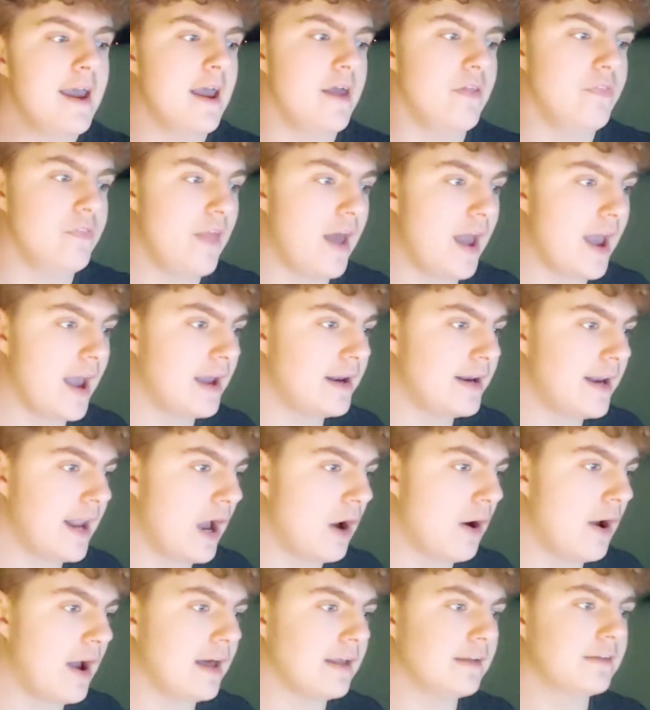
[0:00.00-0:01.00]
and that
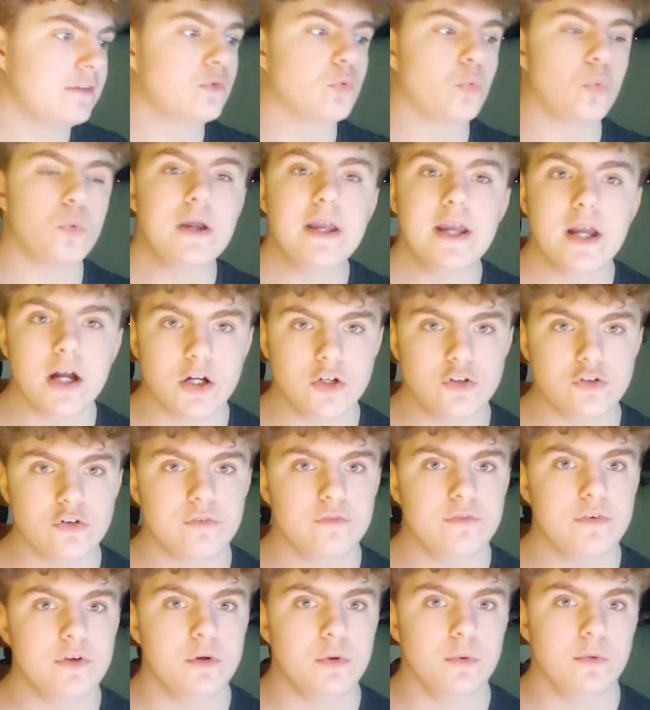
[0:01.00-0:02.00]
now has 300
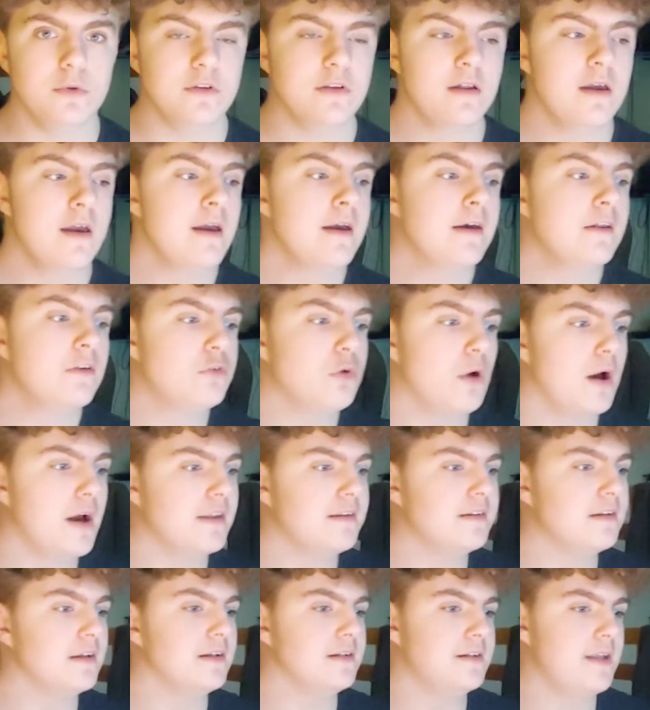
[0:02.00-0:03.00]
views. So I
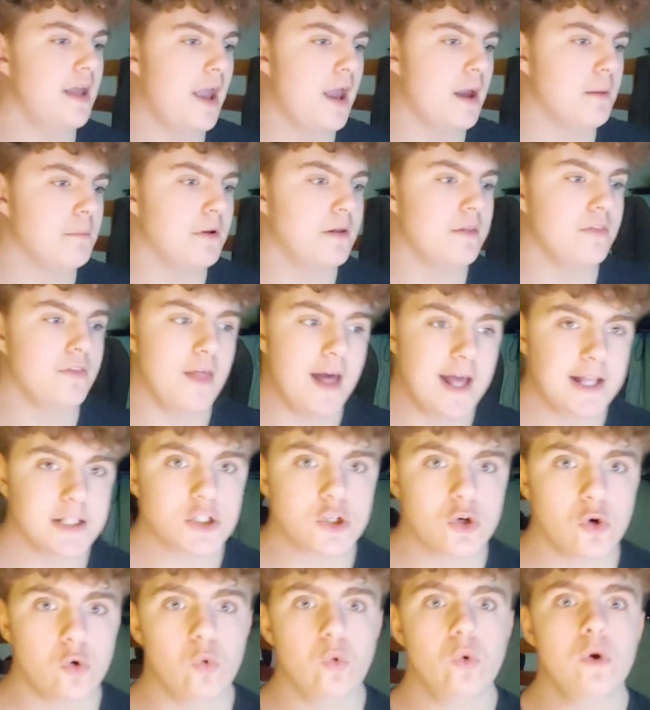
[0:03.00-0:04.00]
said, damn, that's
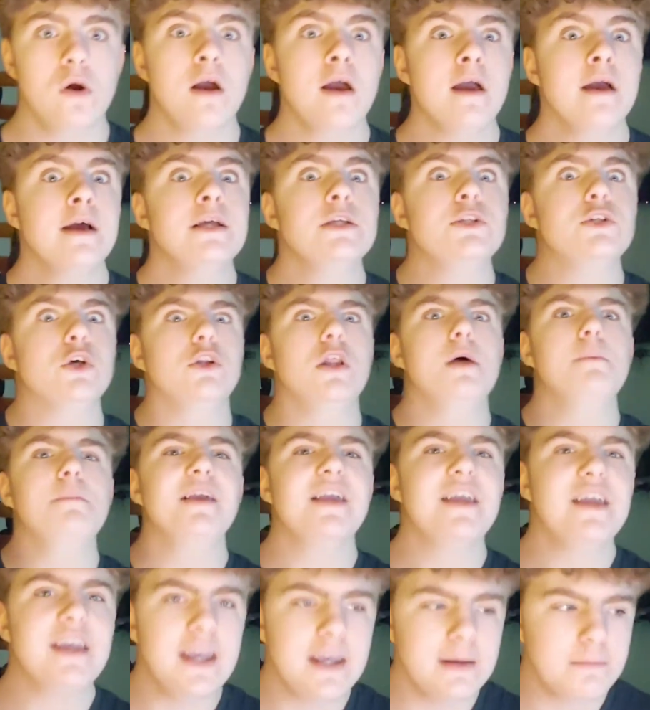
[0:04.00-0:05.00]
cool. So let me
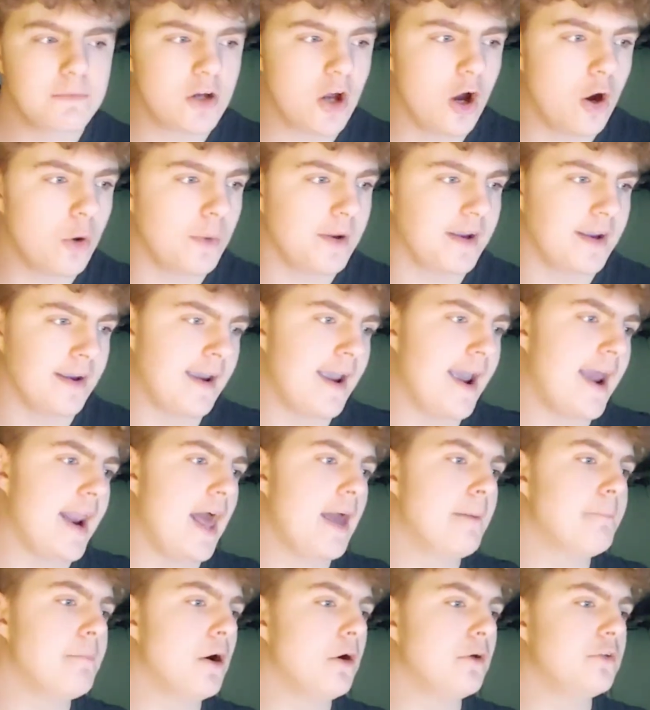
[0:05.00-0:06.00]
keep going. And
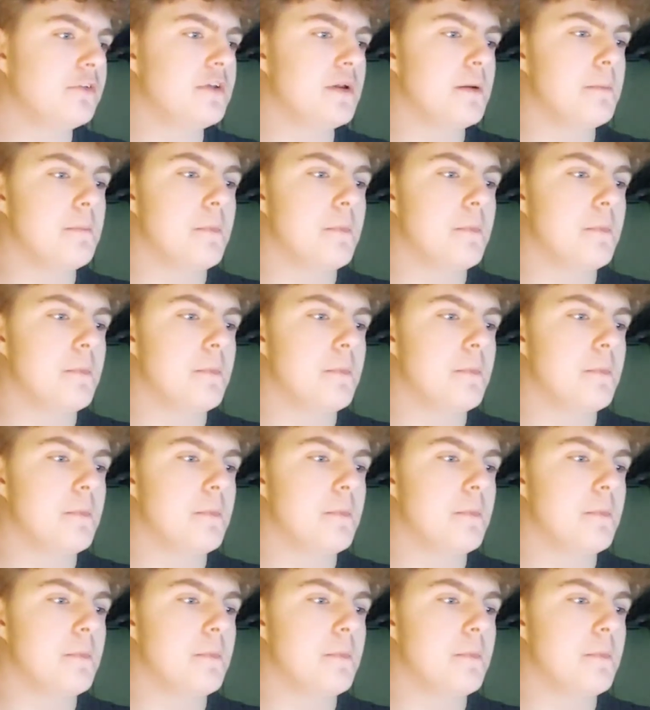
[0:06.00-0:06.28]
I posted